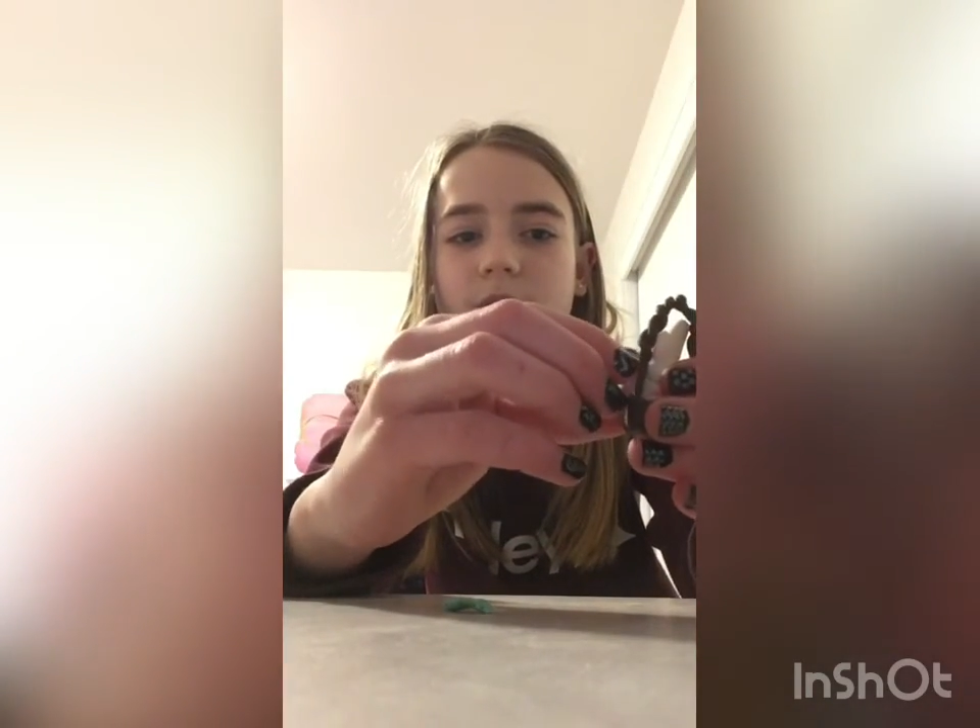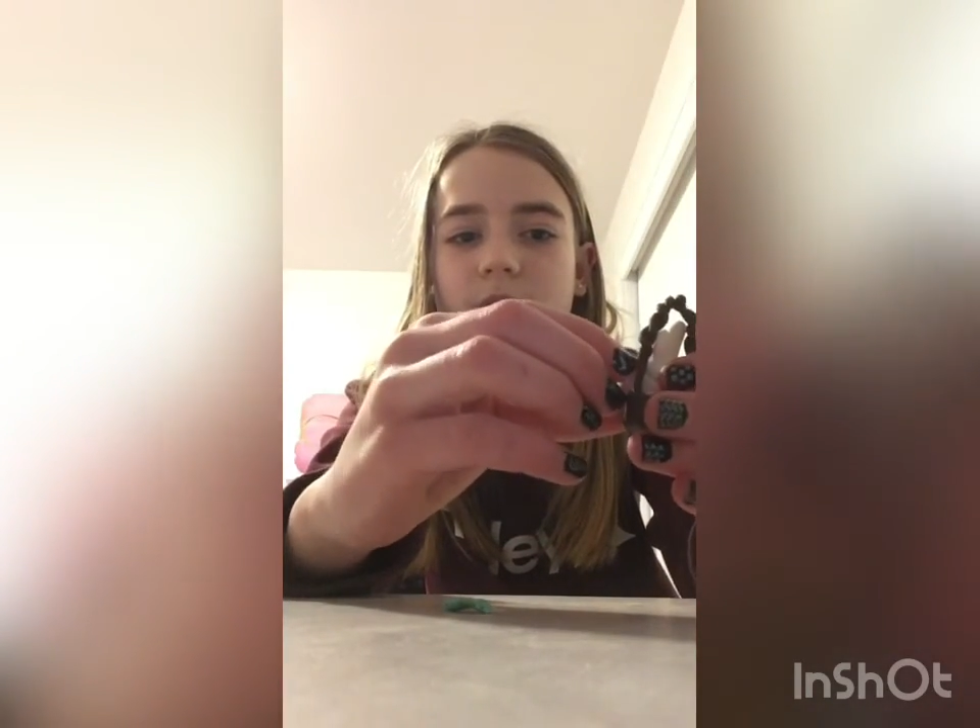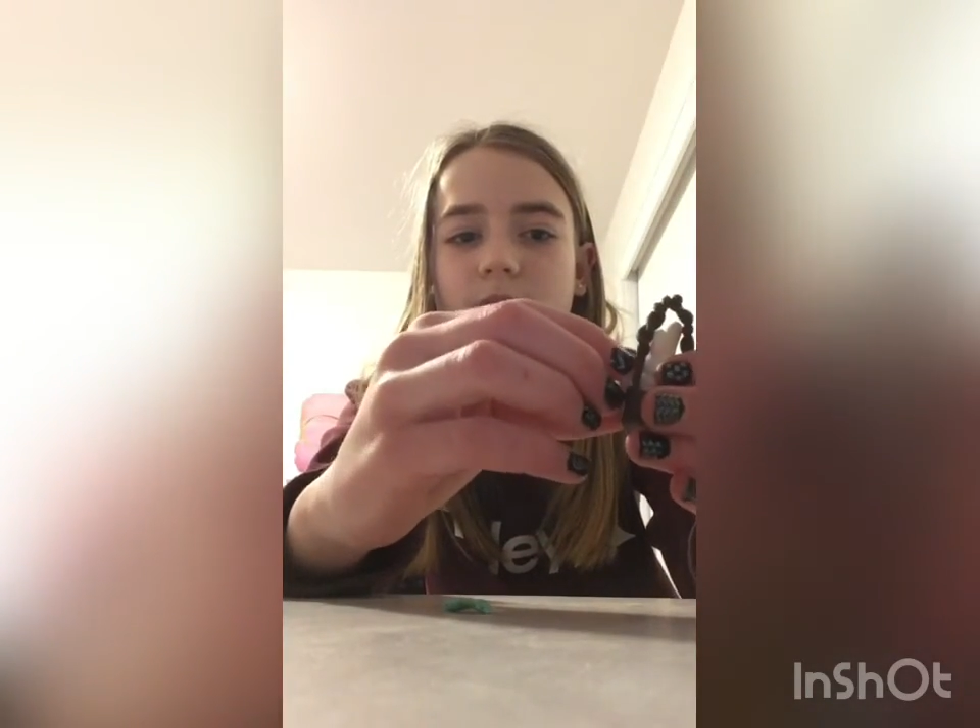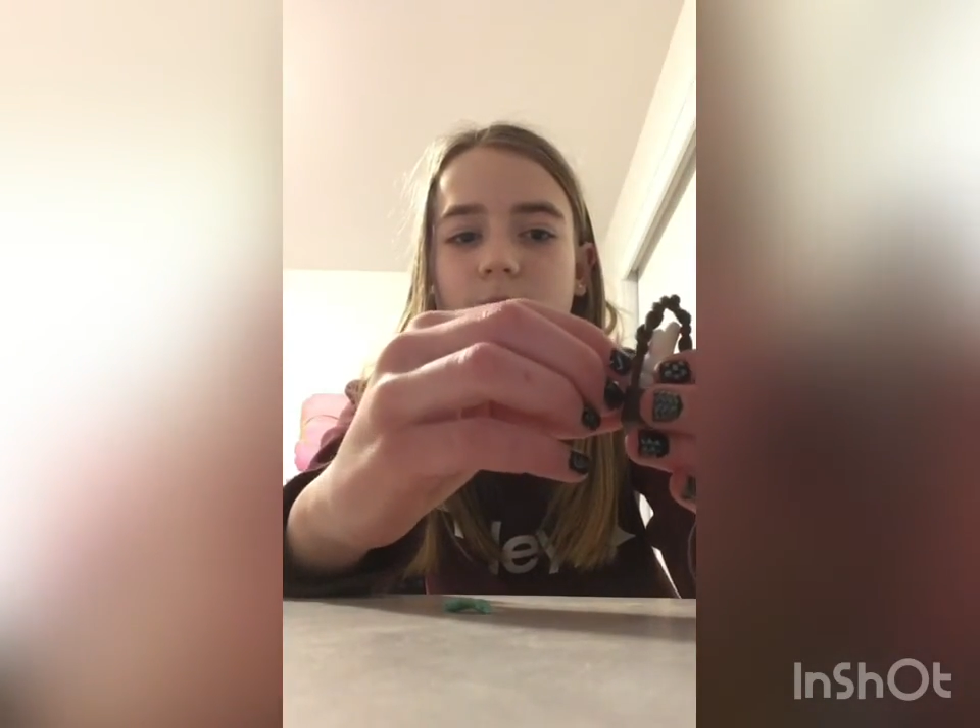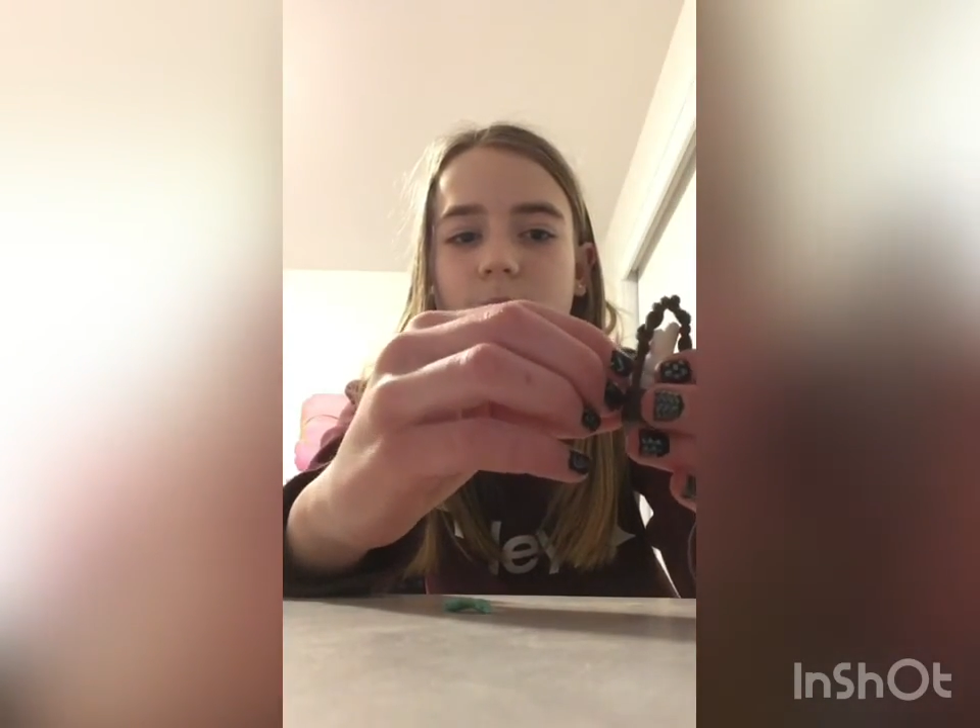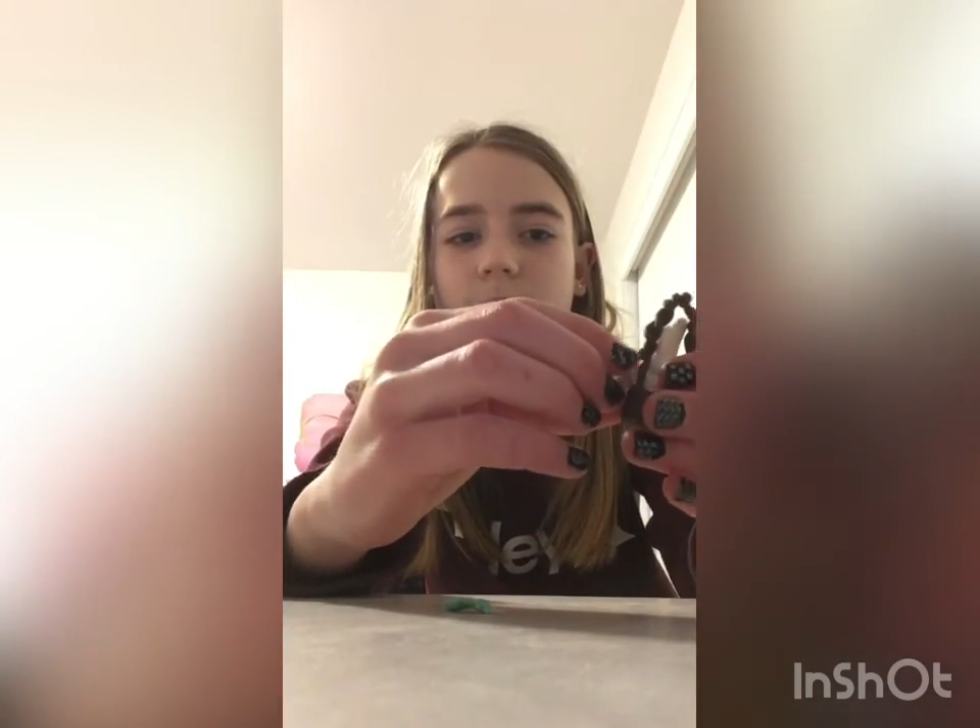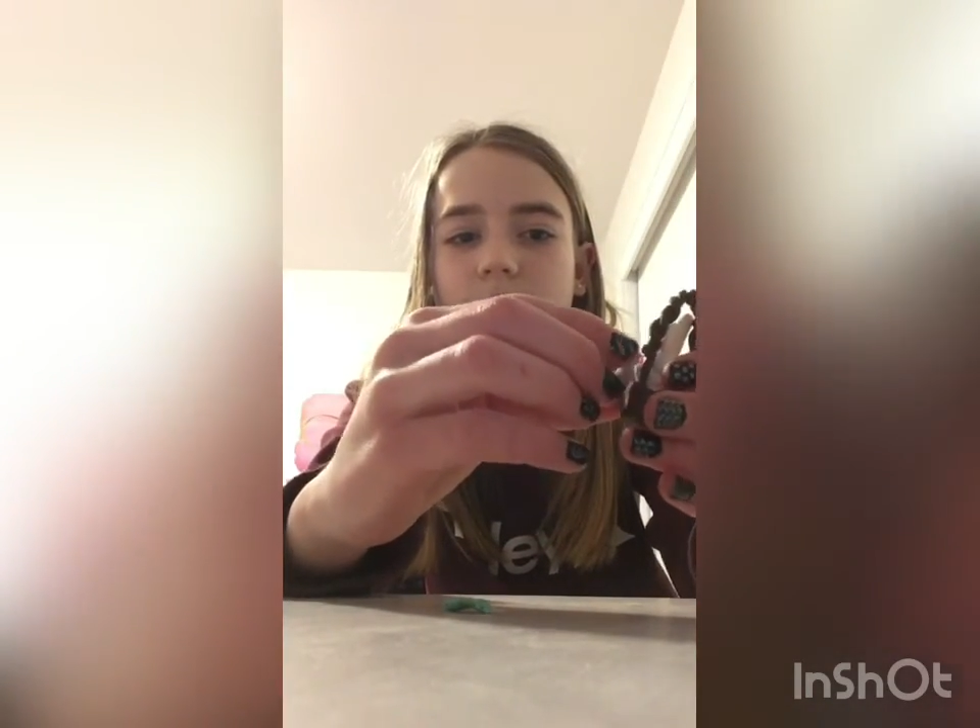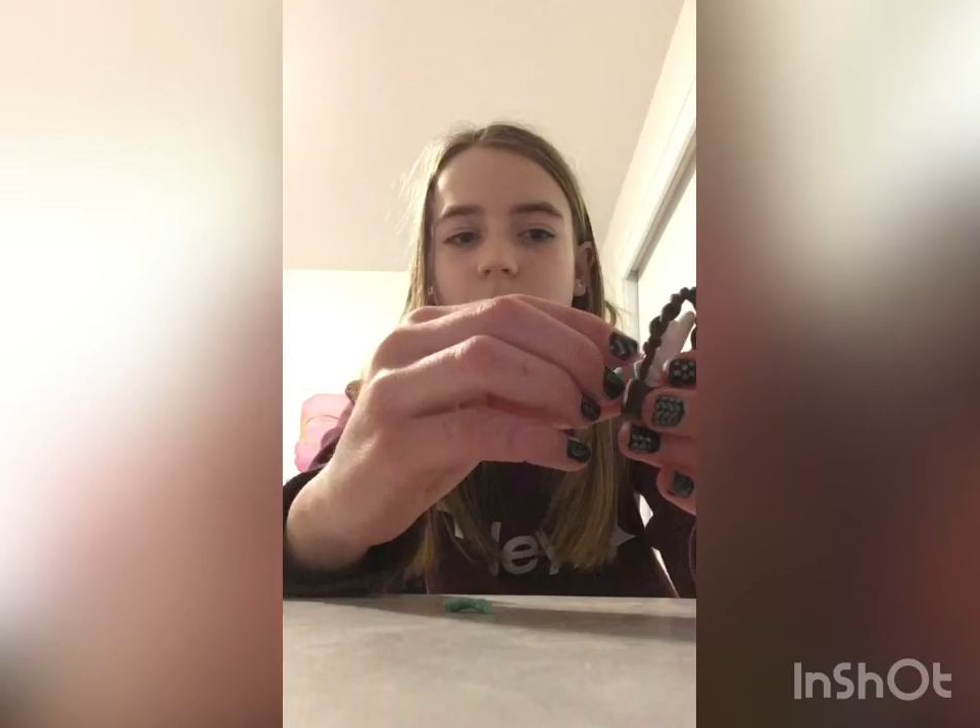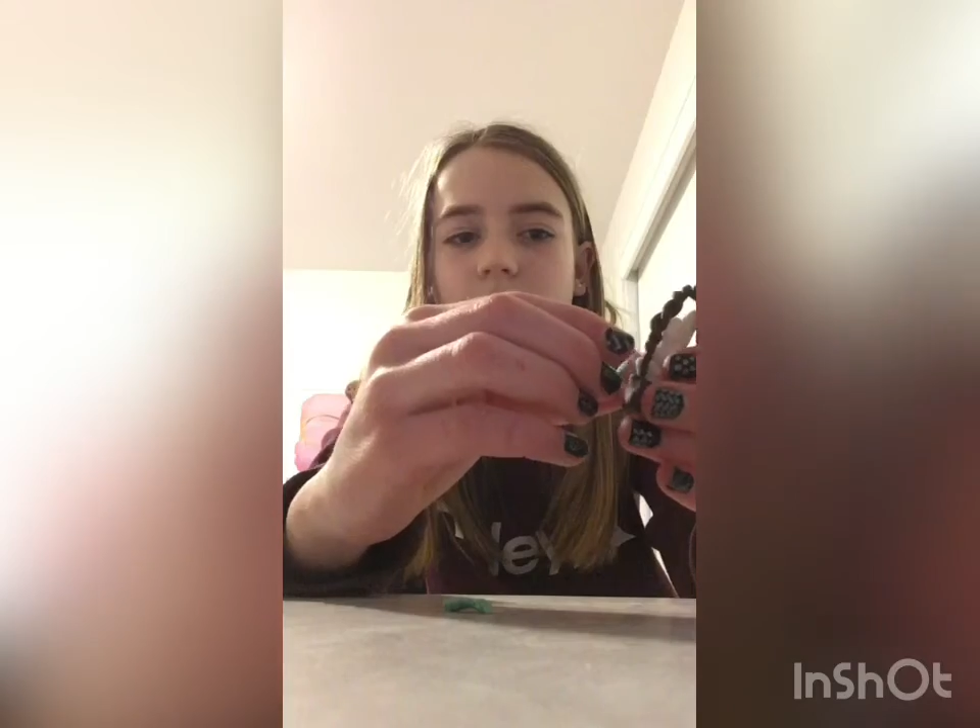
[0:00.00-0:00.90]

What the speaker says: Easter egg.